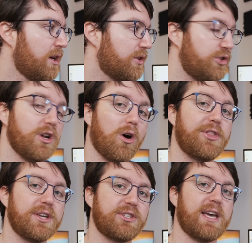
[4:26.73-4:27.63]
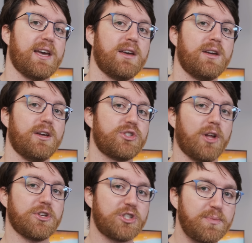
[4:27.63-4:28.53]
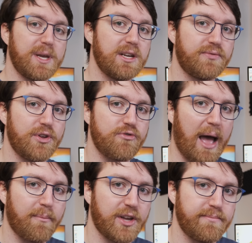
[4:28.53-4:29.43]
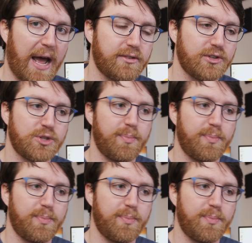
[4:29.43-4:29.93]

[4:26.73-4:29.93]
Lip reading: Because you know what they say, it's not the speed of the RAM that matters,